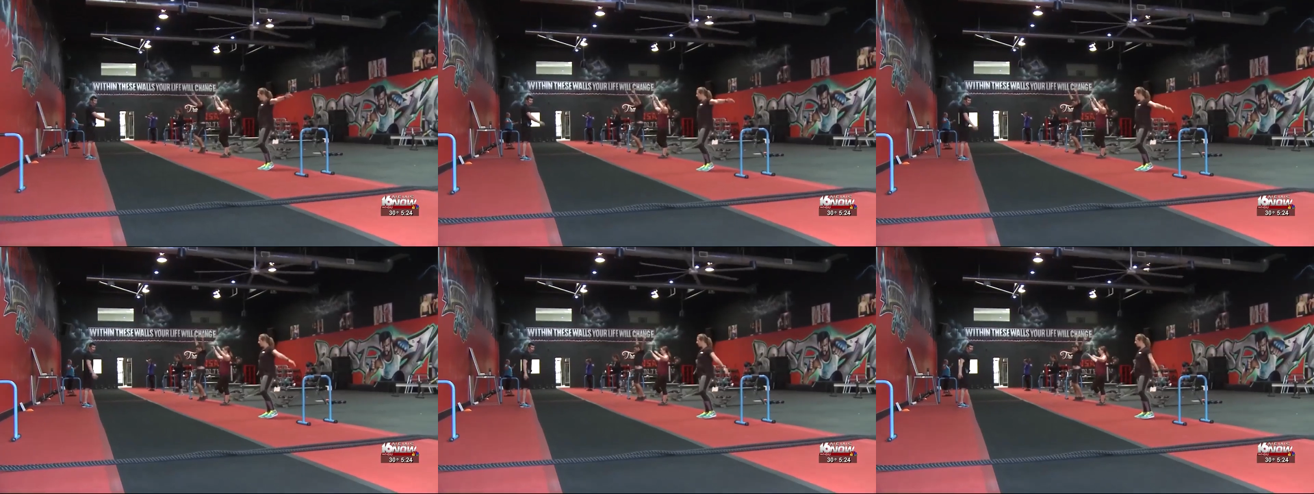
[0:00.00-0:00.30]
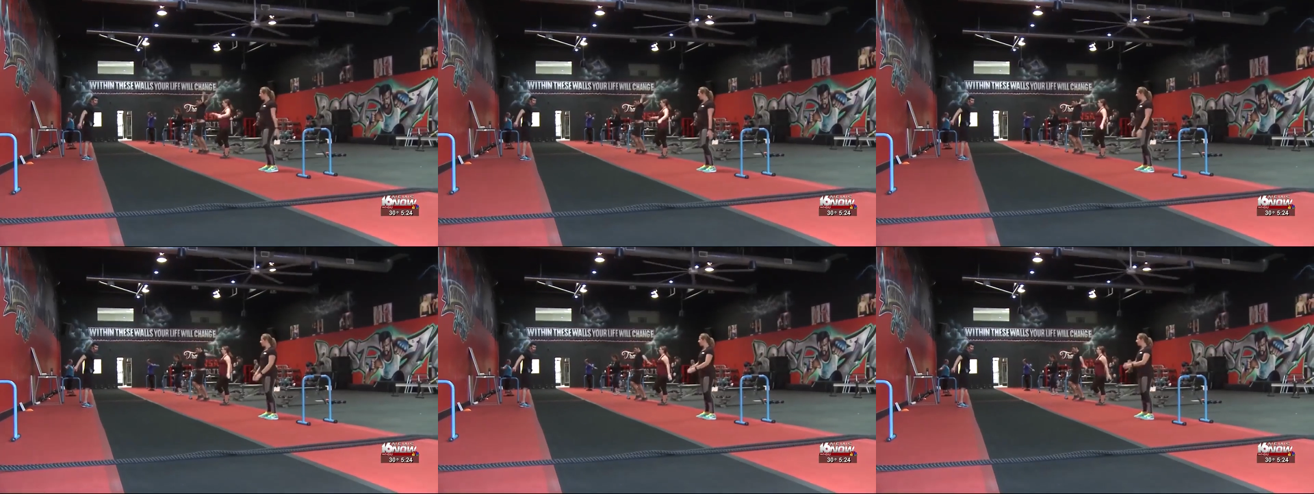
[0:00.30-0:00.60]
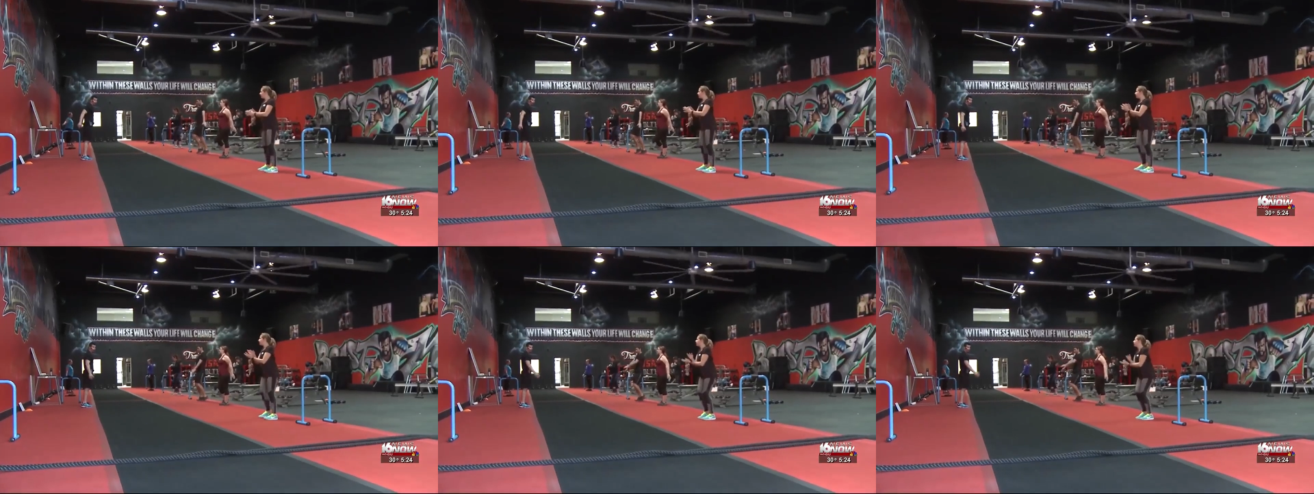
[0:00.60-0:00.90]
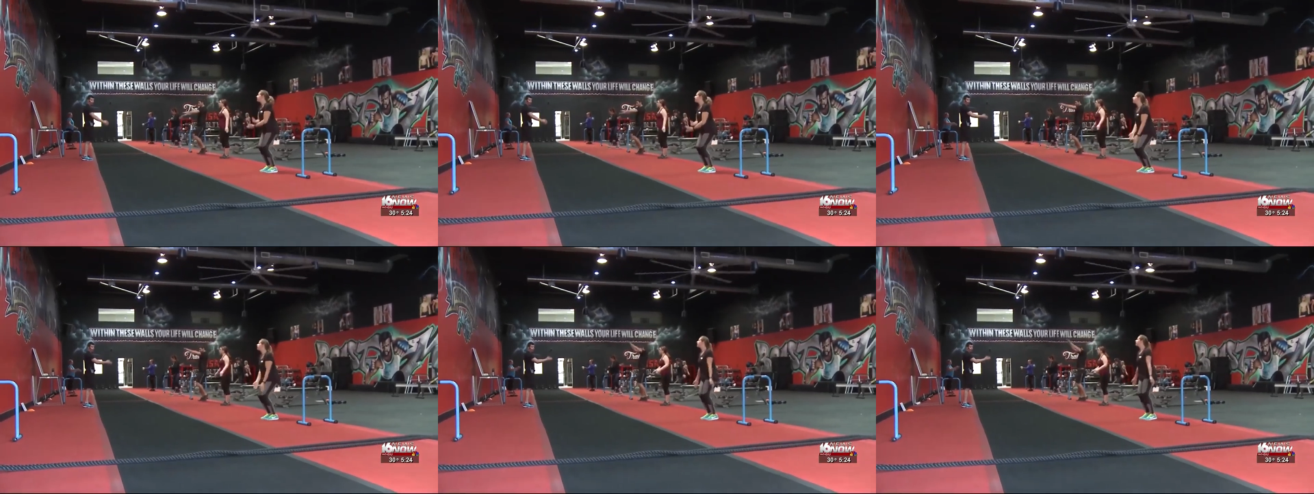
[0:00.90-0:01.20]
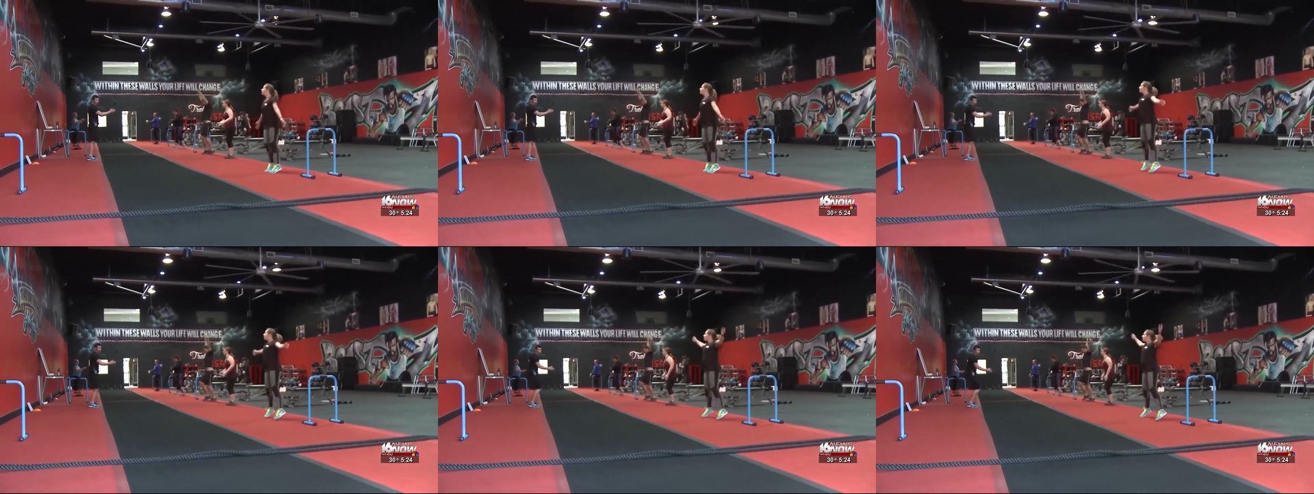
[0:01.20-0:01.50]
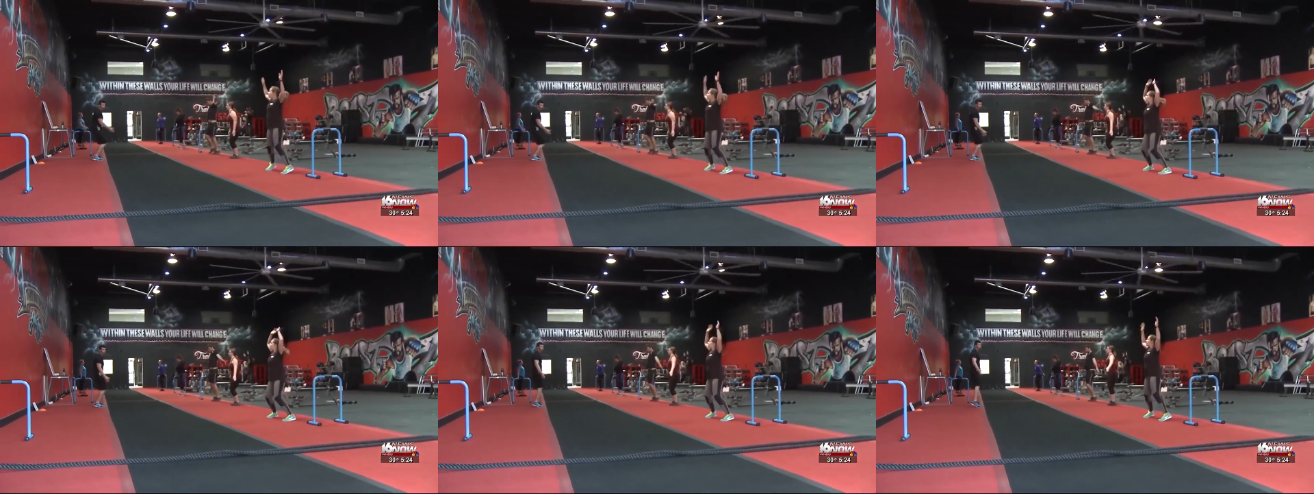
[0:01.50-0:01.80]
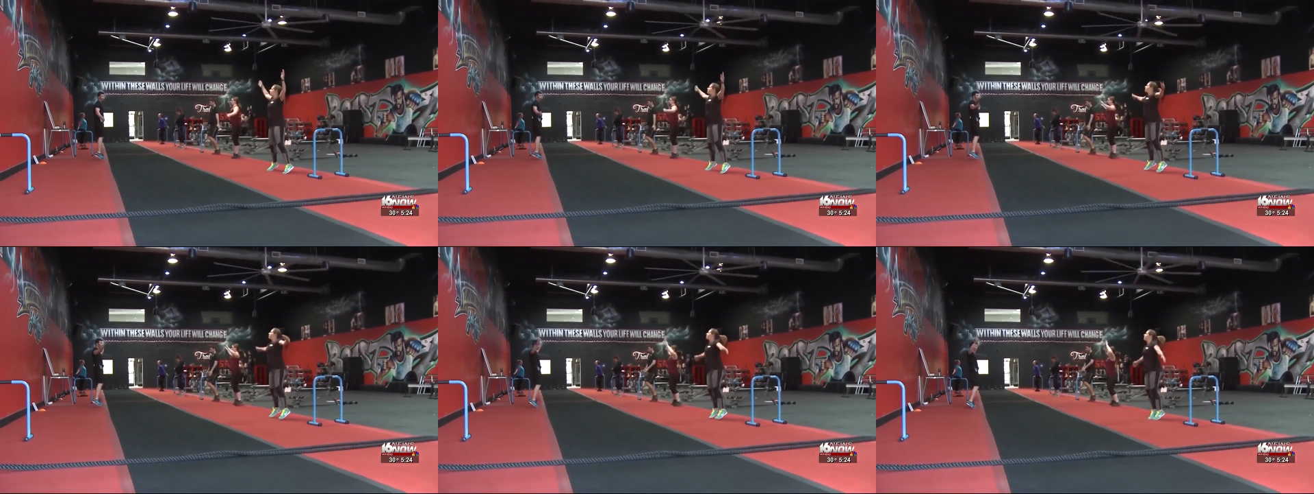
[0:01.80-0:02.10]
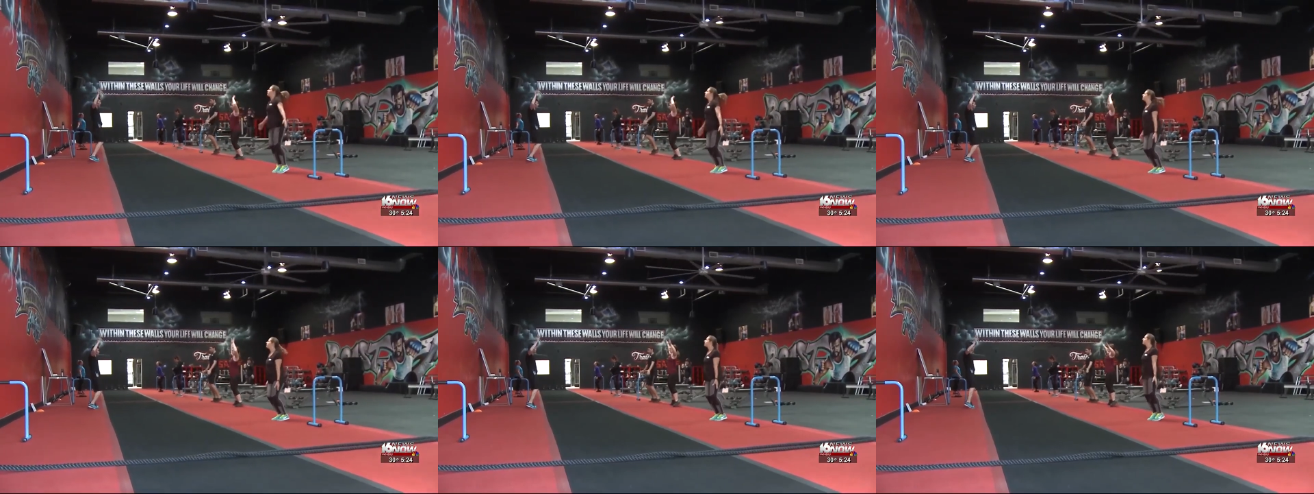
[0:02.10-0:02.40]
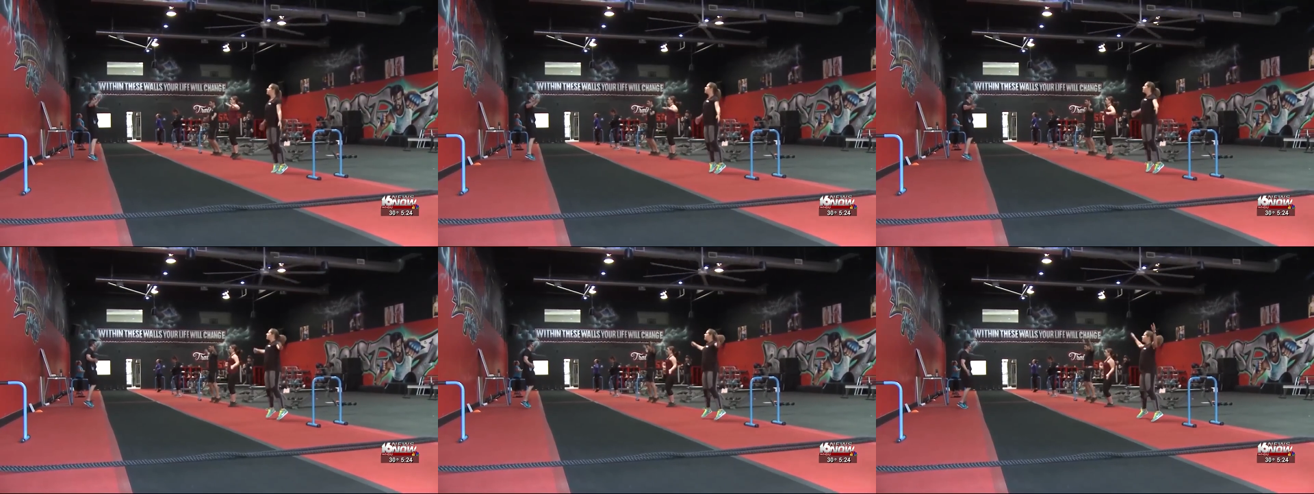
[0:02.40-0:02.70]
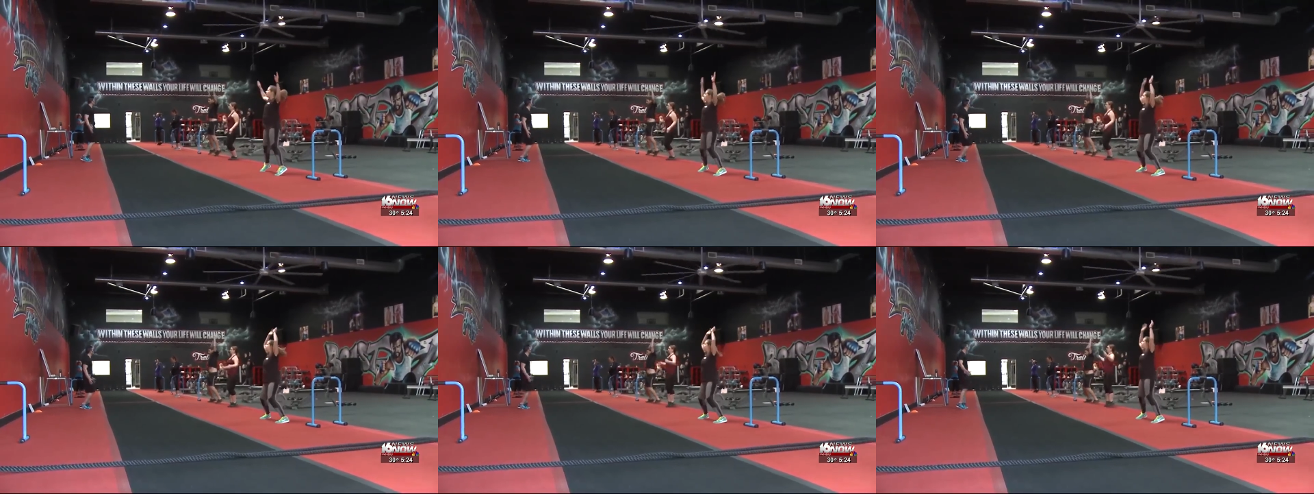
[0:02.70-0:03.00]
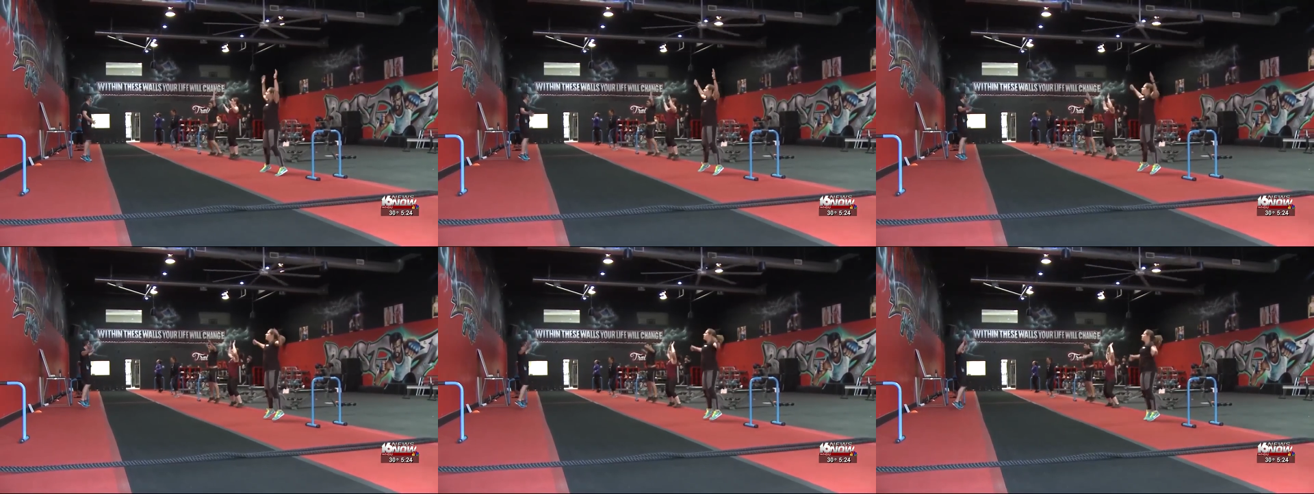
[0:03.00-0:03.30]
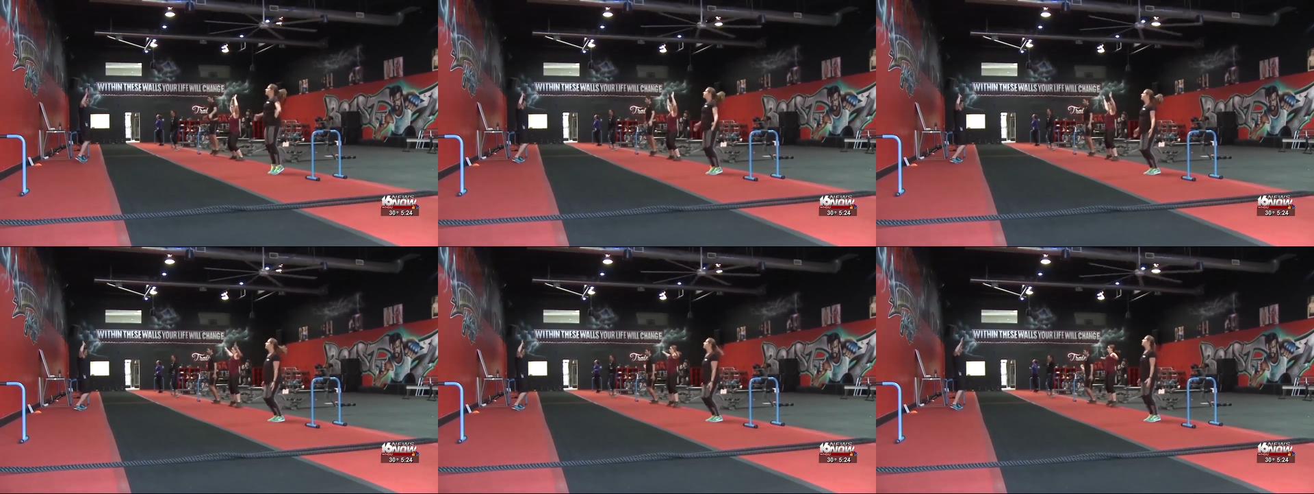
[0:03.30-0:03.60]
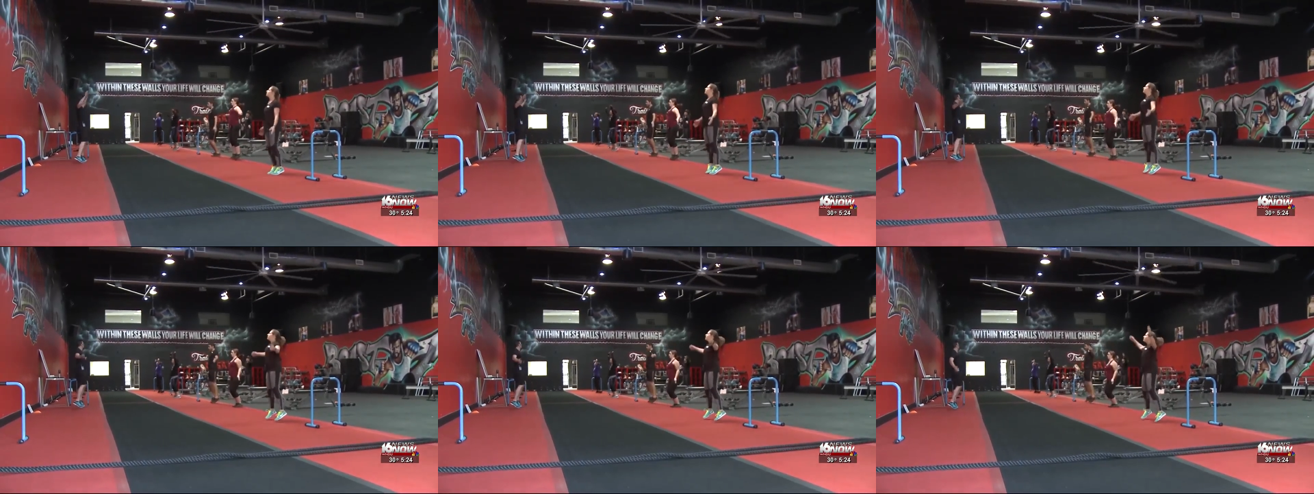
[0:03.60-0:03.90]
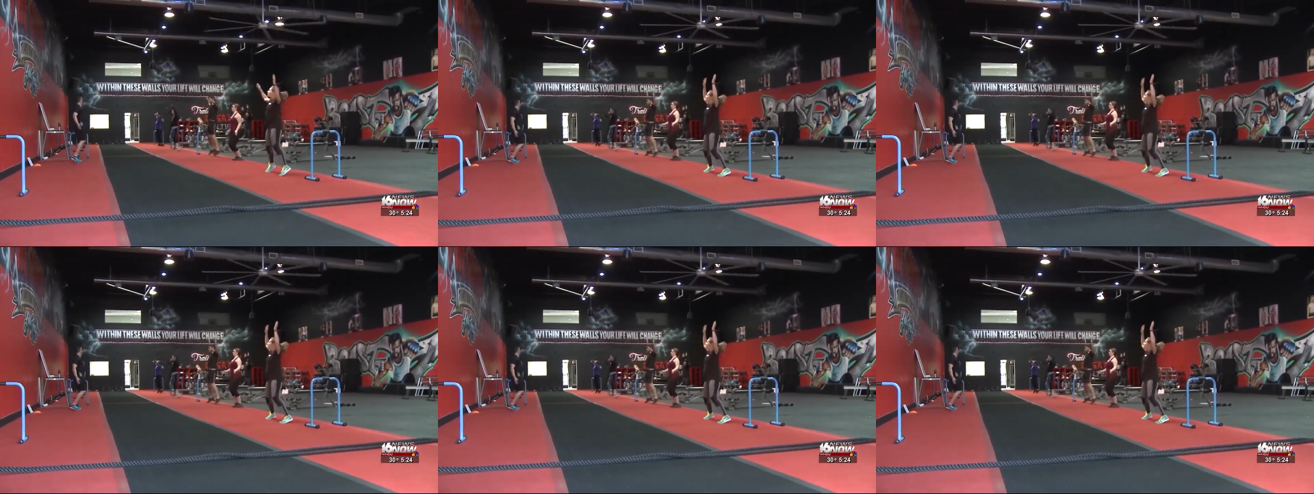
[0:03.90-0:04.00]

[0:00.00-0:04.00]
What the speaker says: No face is visible, so there are no lips to read.